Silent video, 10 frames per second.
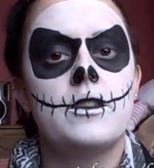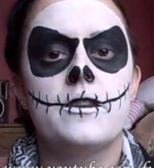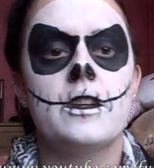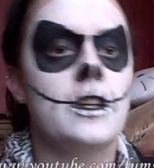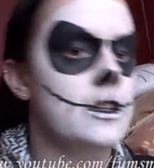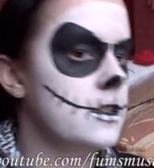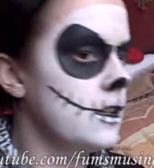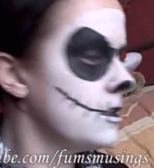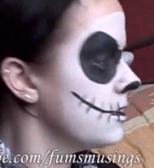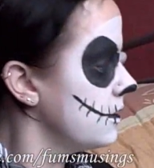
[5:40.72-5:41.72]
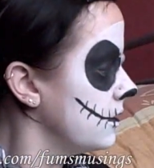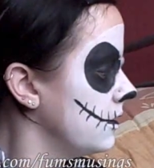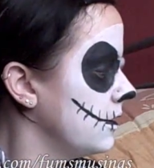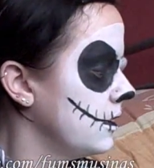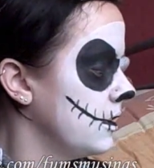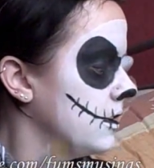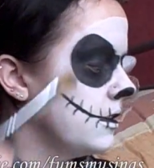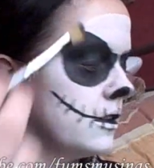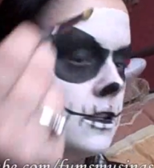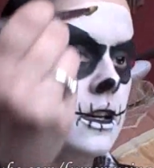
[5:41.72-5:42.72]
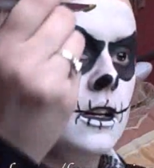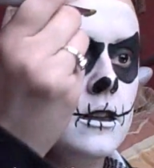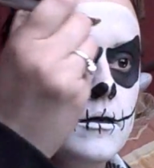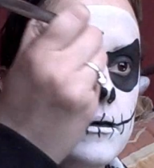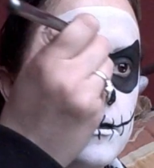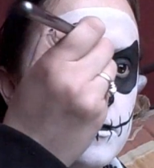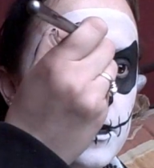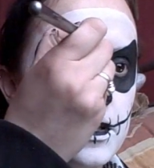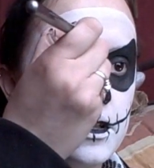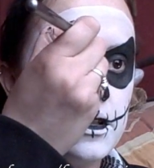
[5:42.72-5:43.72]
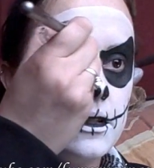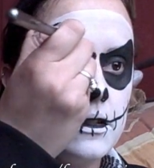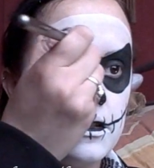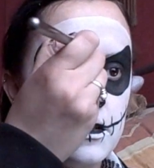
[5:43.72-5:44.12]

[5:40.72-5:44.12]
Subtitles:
rid of any excess. Then we're going to